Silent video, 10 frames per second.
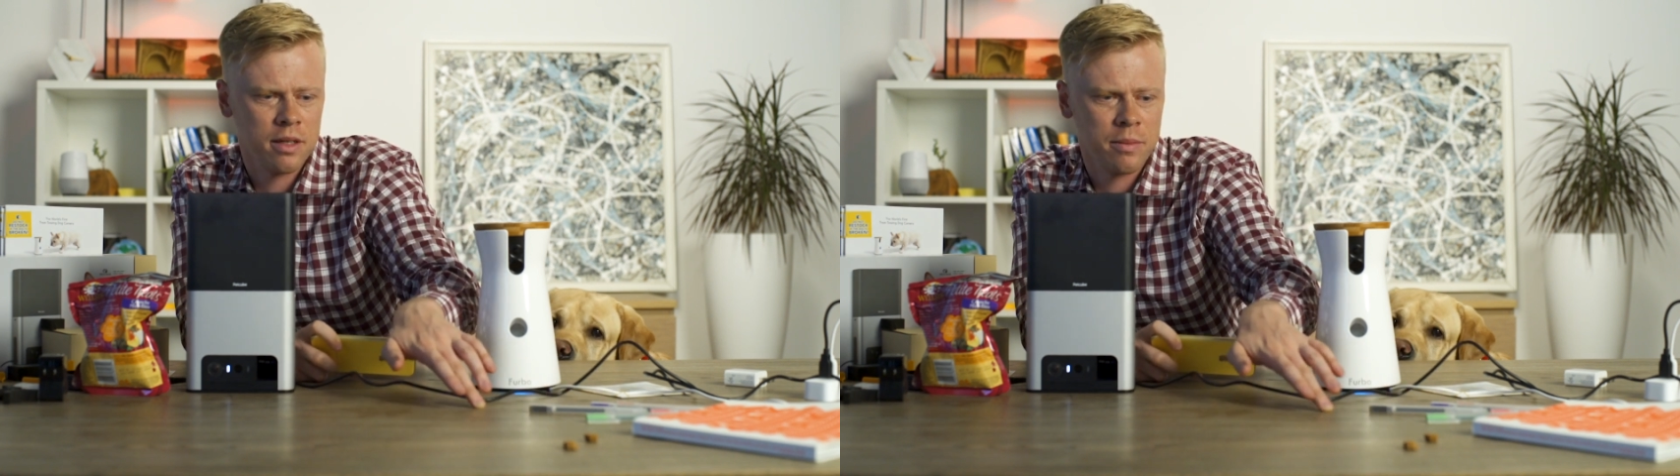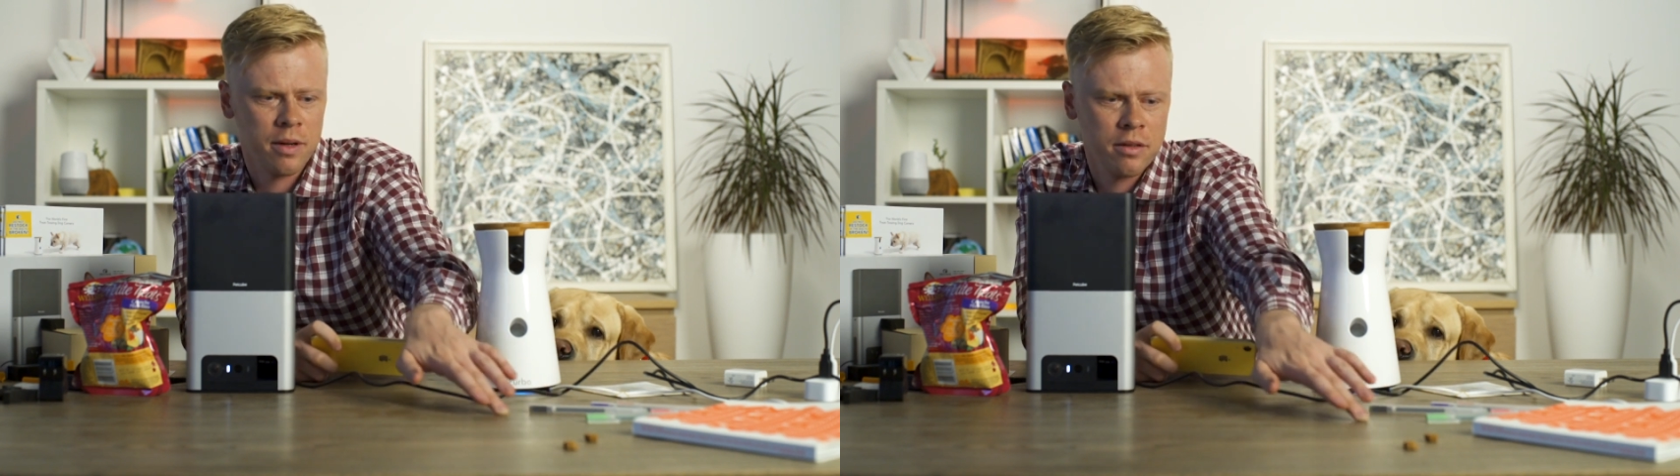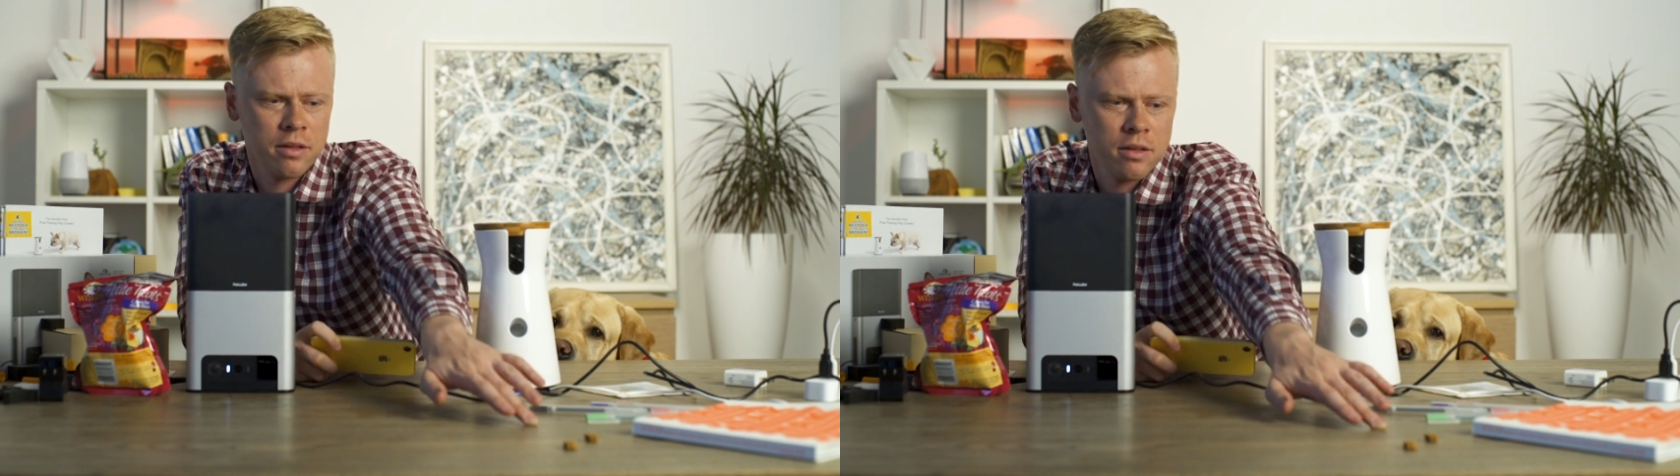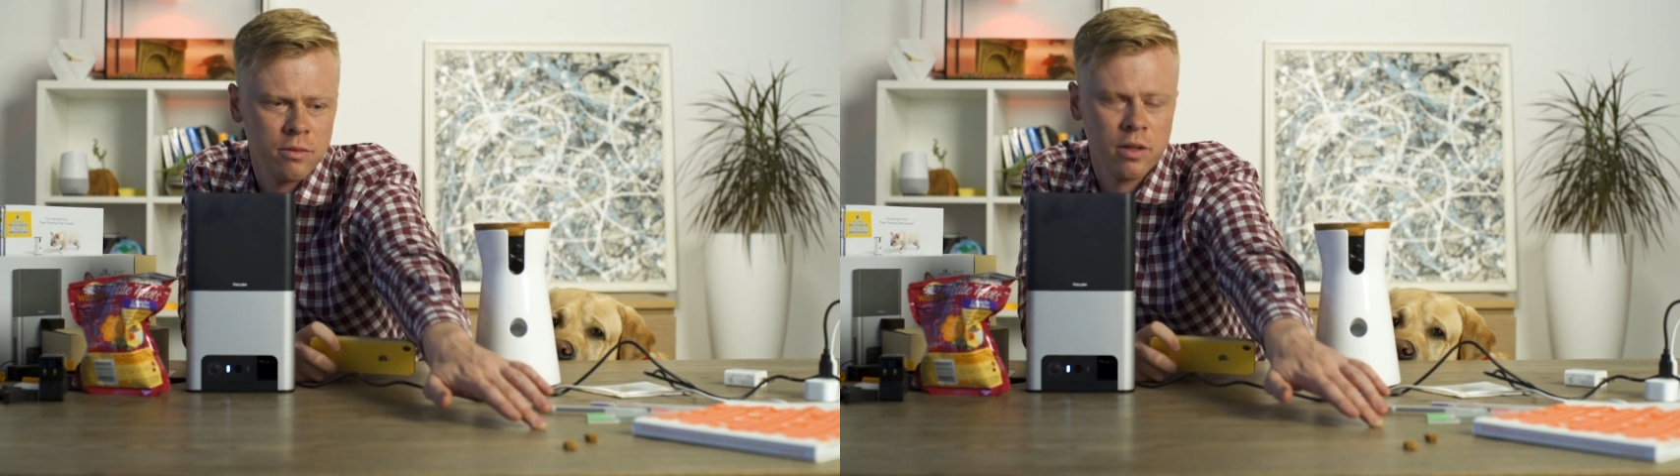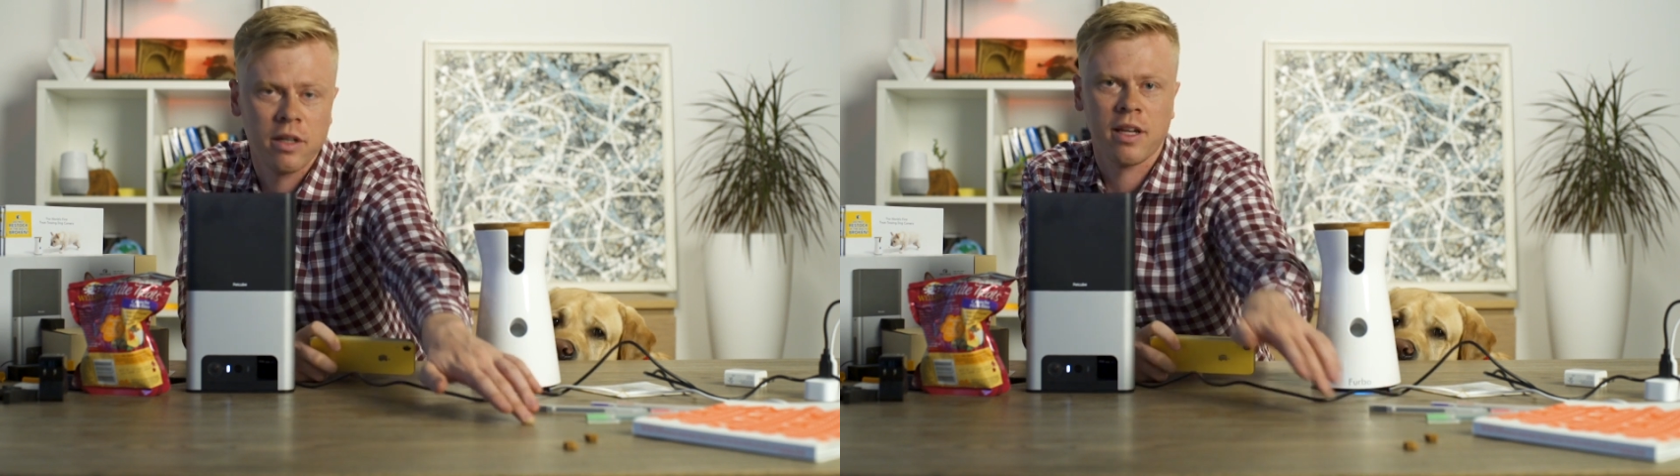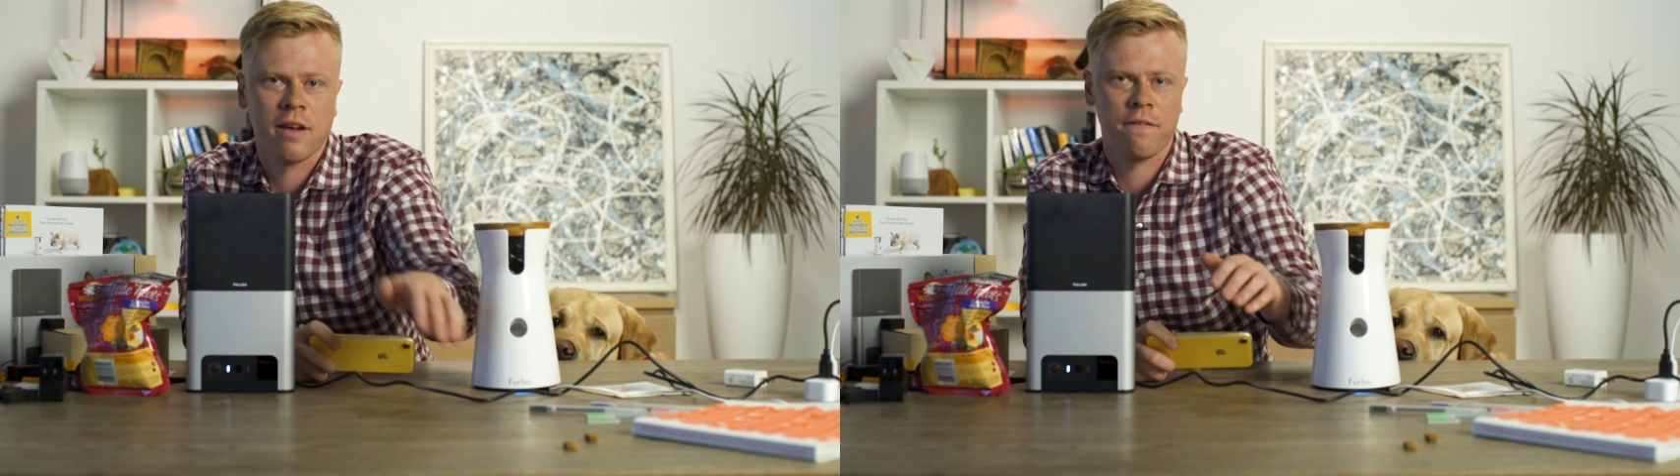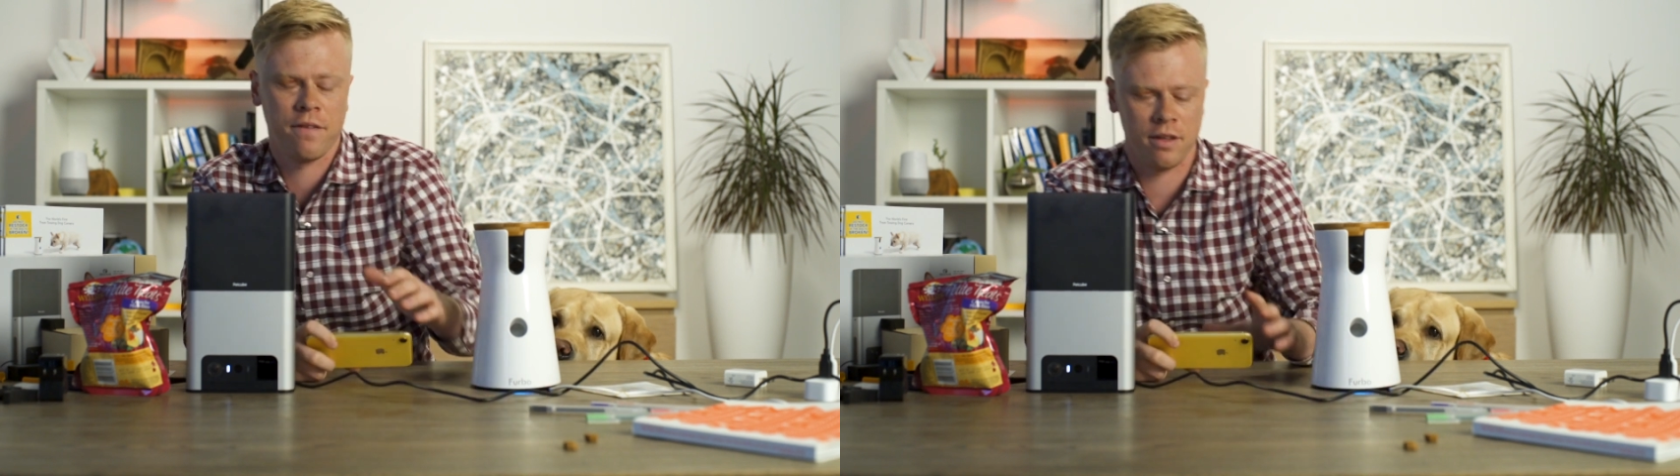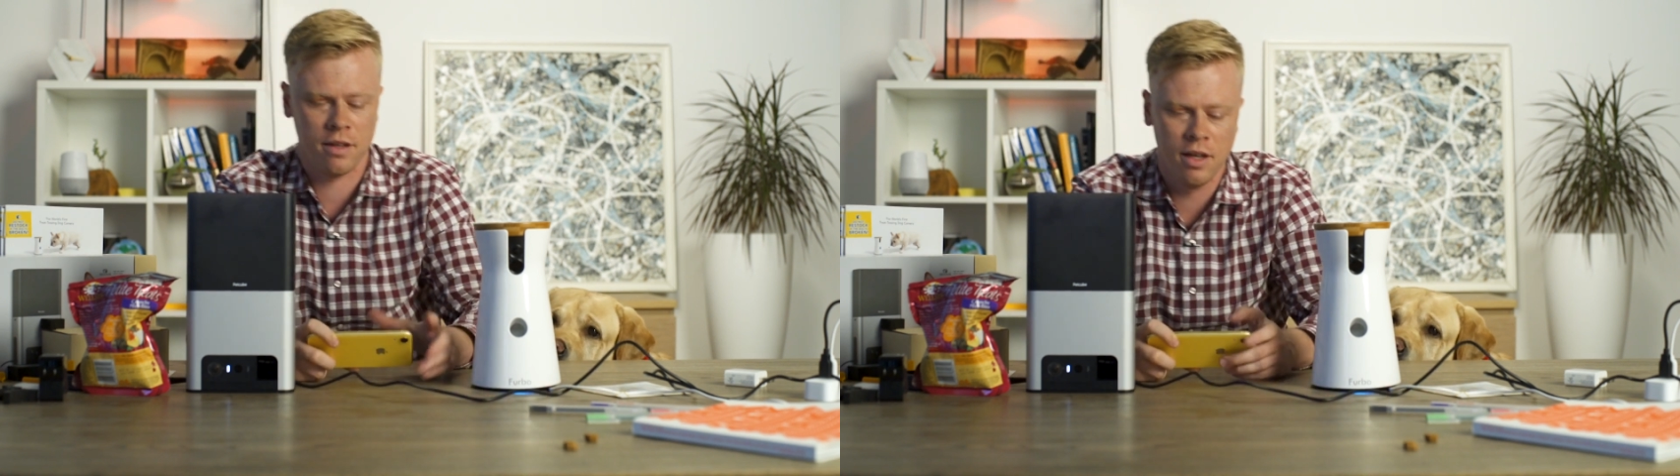about 1.5 feet.